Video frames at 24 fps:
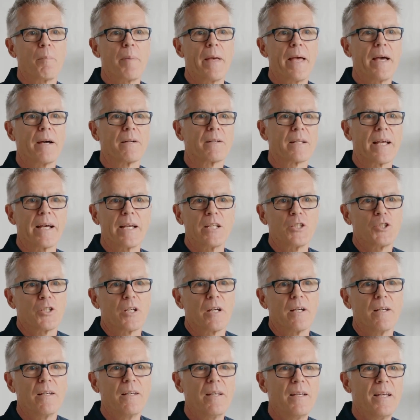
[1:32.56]
a pound
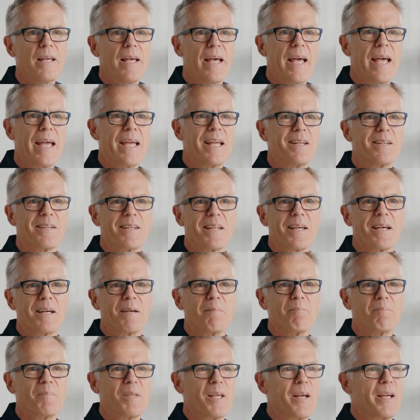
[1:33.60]
geisha and
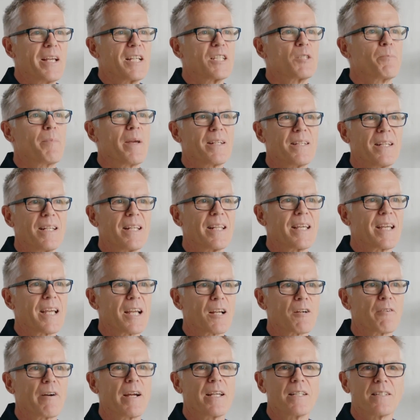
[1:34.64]
expecting to
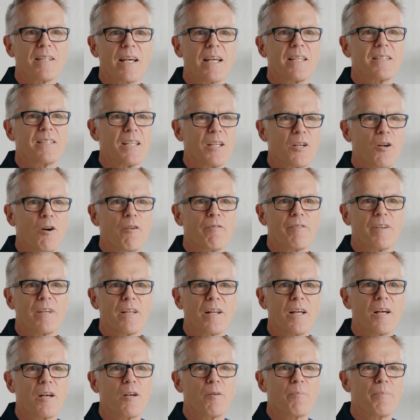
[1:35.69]
get great tasting coffee at
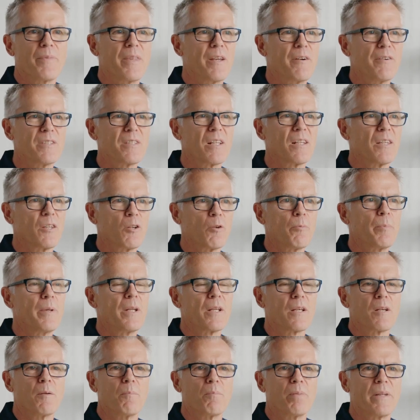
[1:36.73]
home. There is a little bit
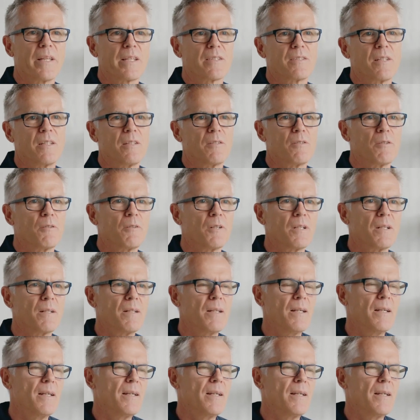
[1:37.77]
of complexity to it.